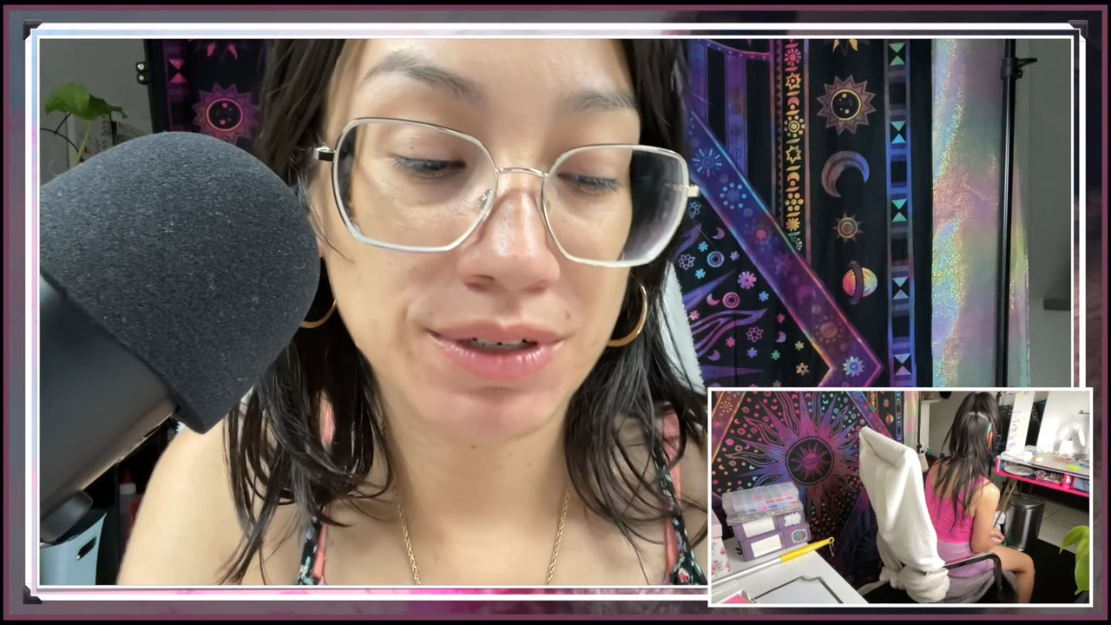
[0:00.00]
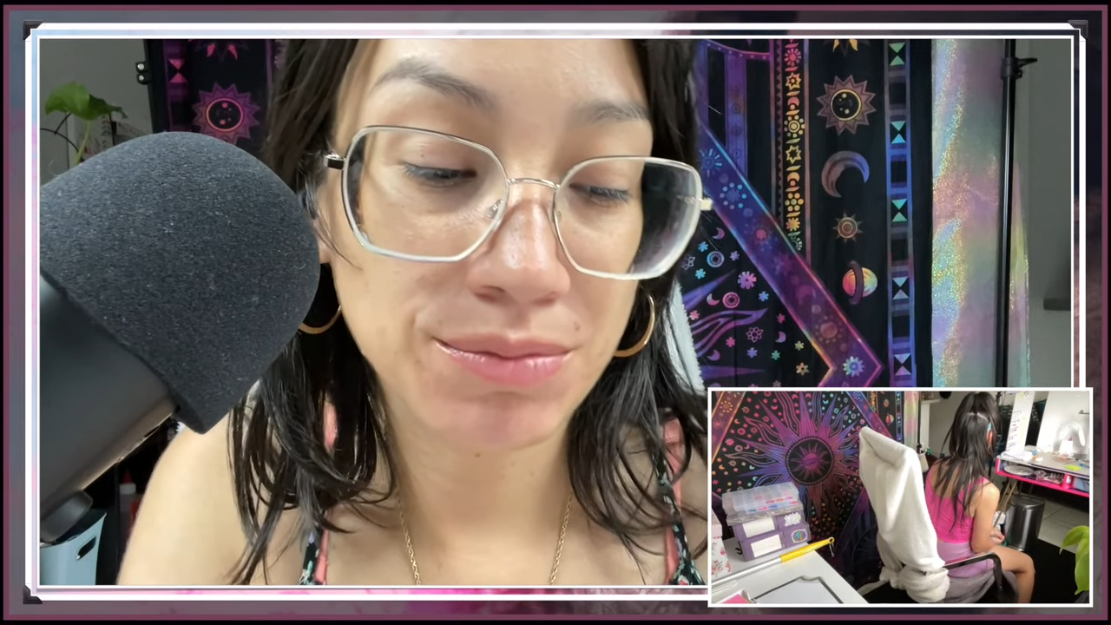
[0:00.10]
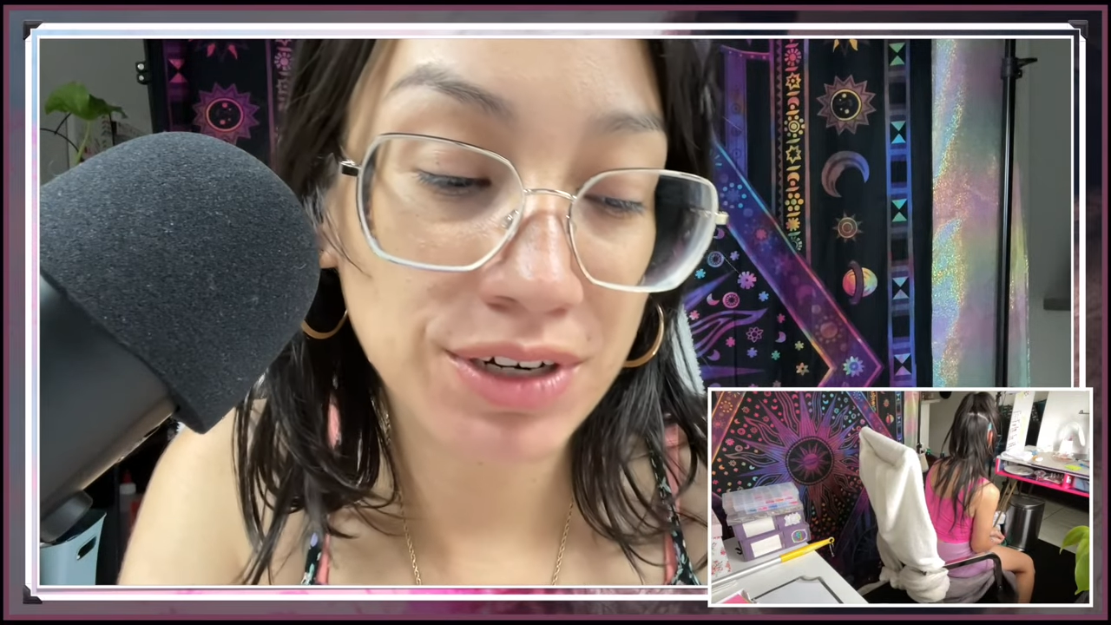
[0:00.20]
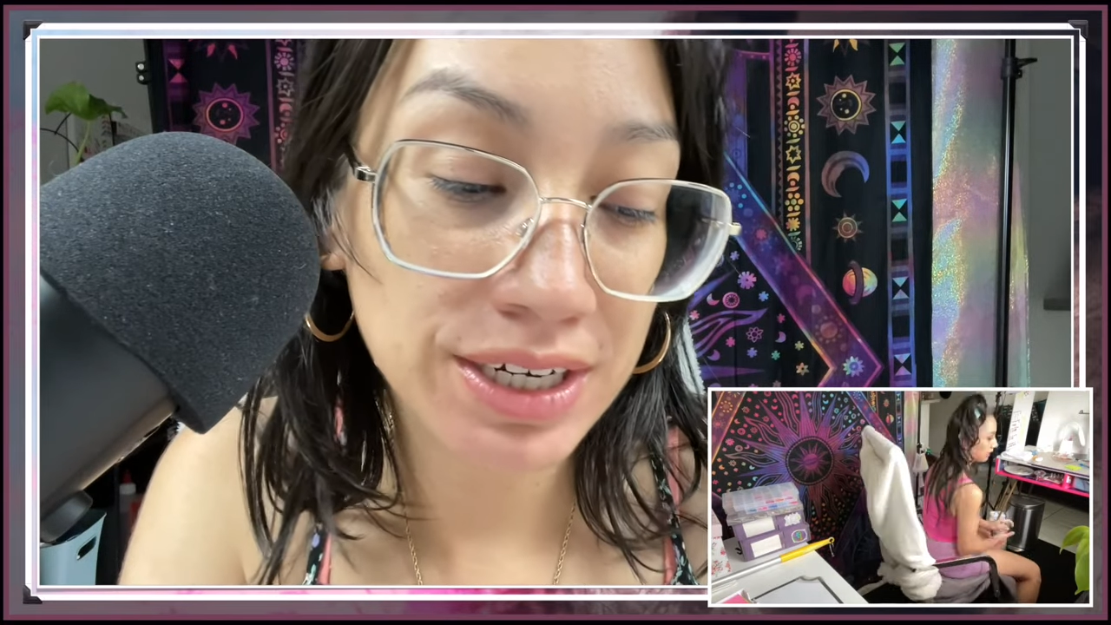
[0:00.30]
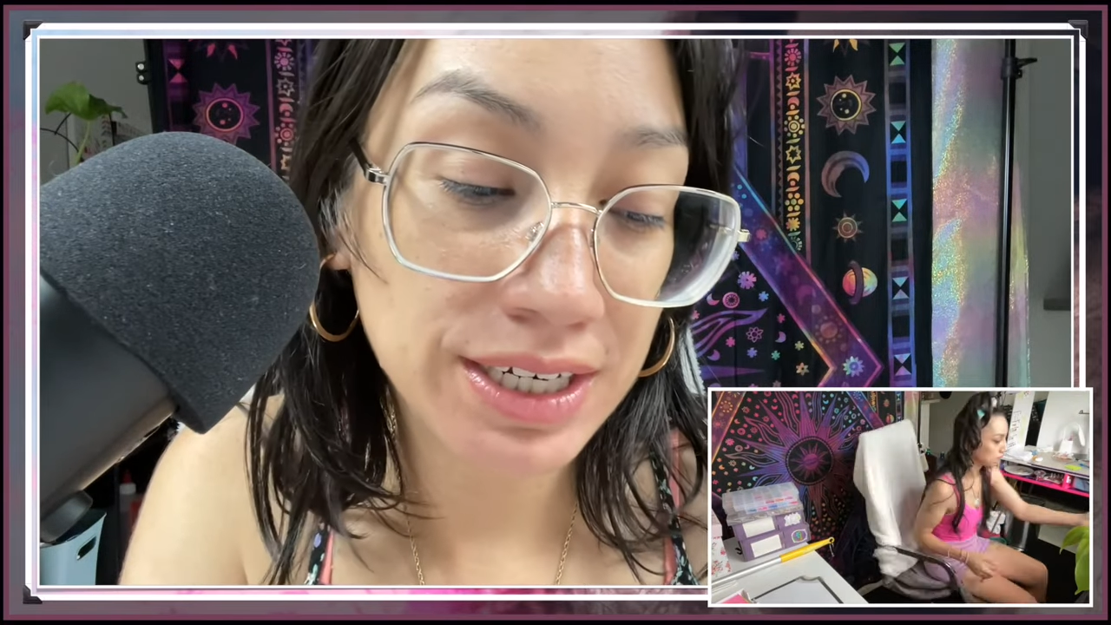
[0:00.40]
been
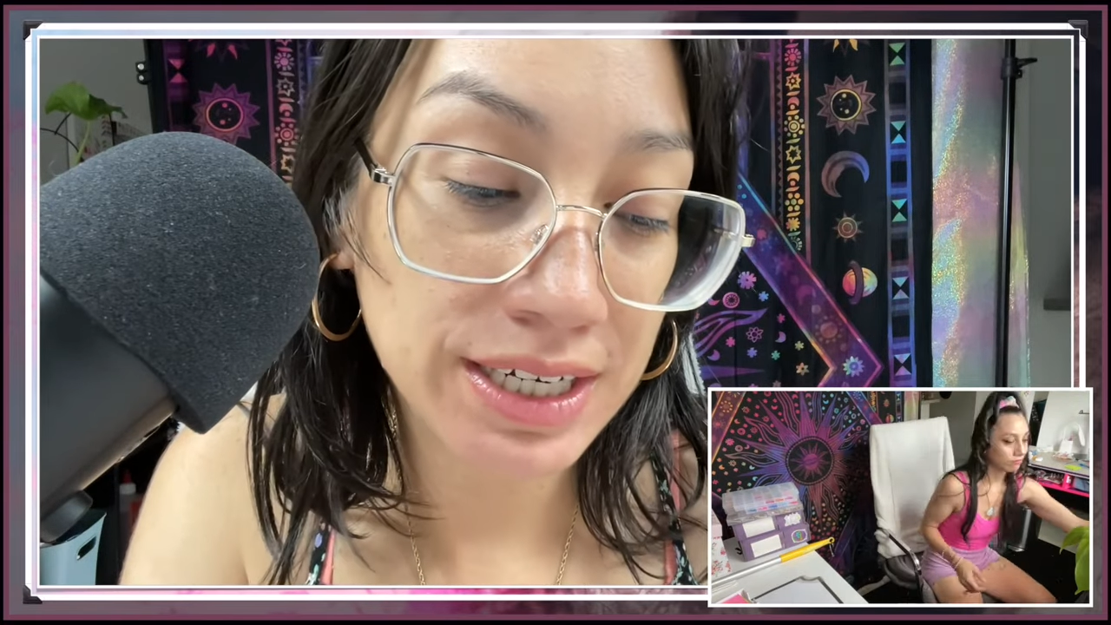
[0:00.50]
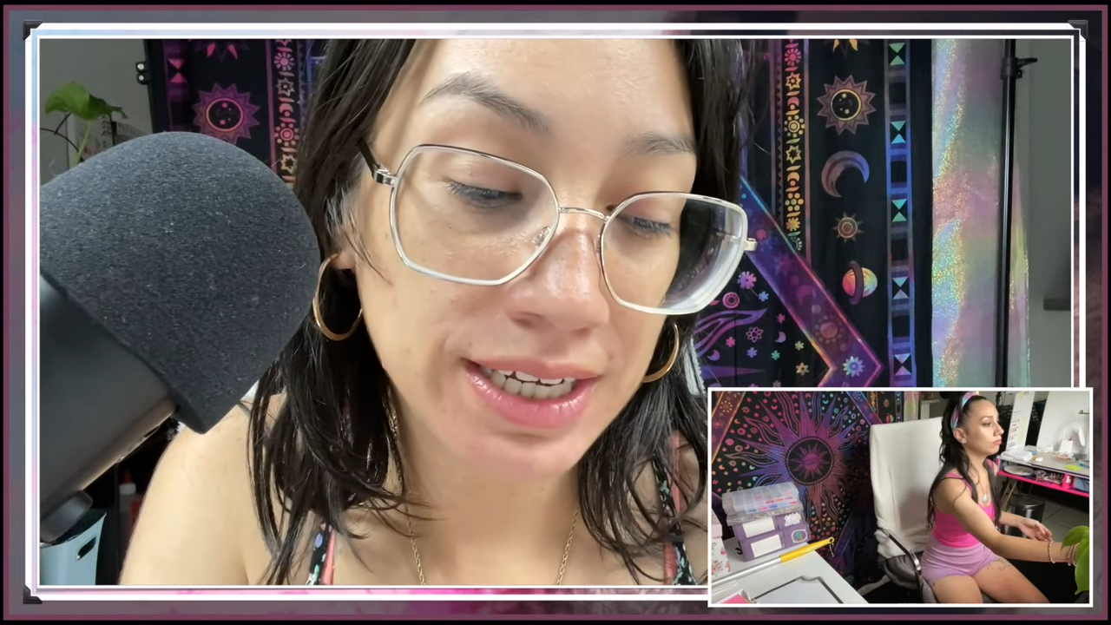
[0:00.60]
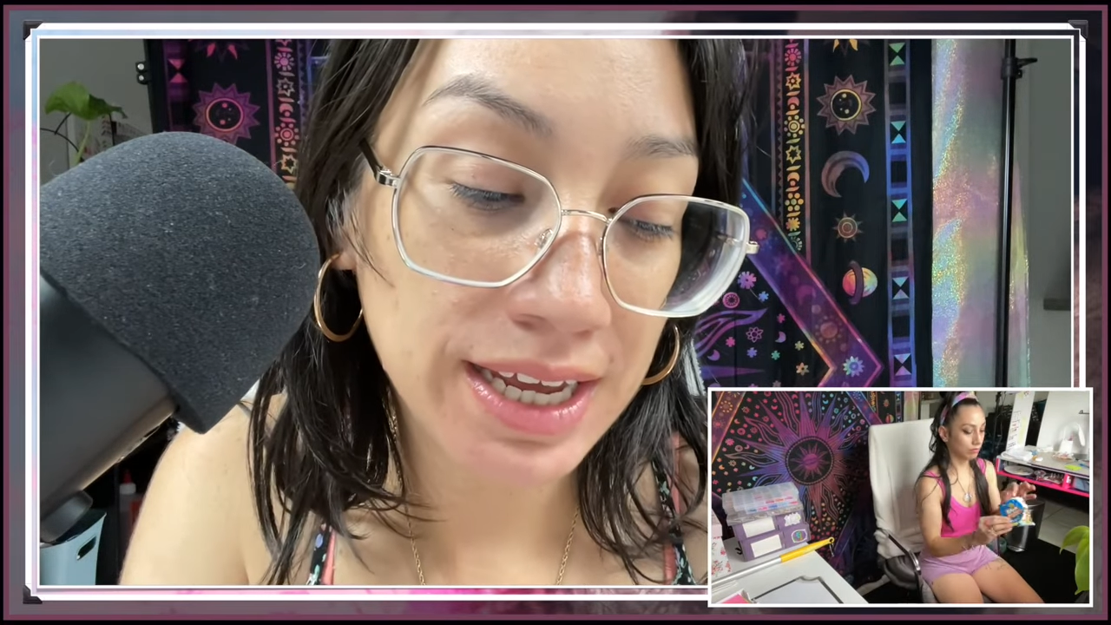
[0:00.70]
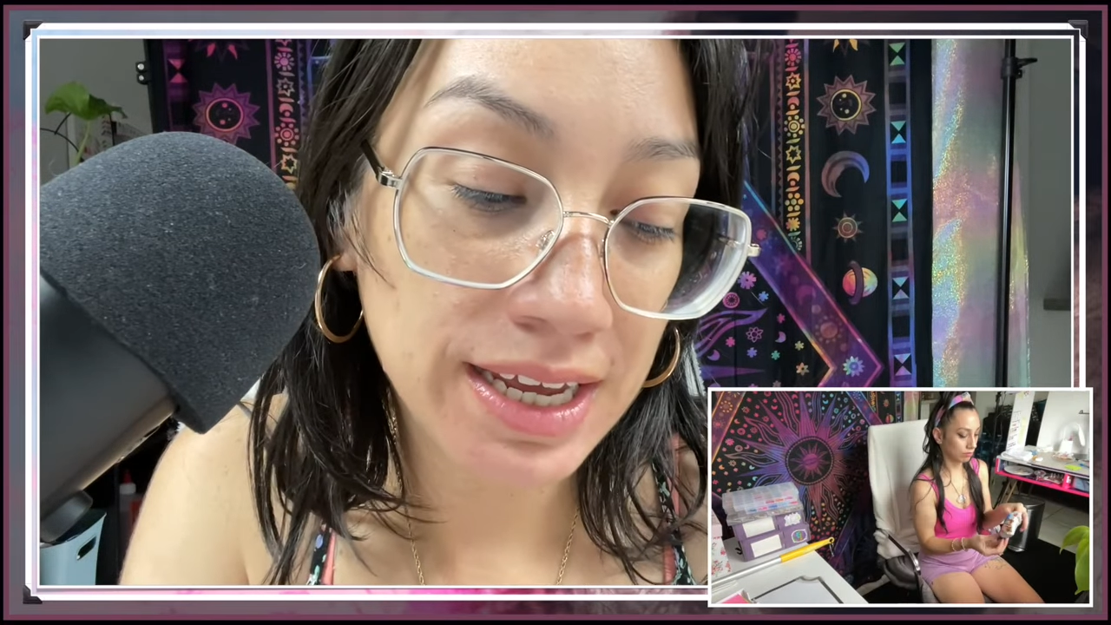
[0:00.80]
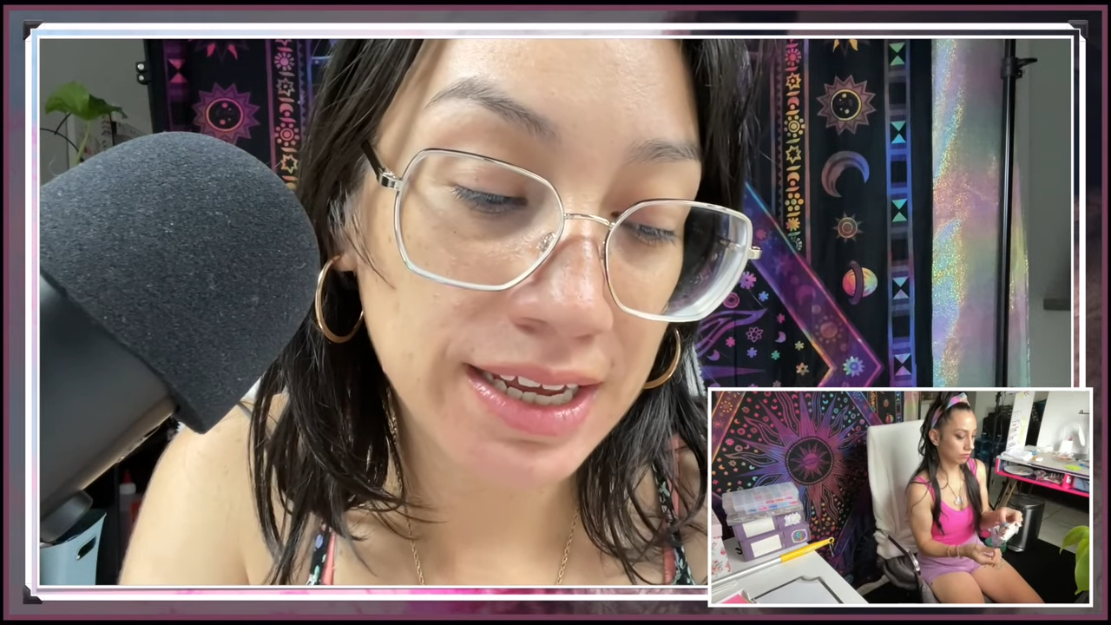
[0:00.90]
rebranding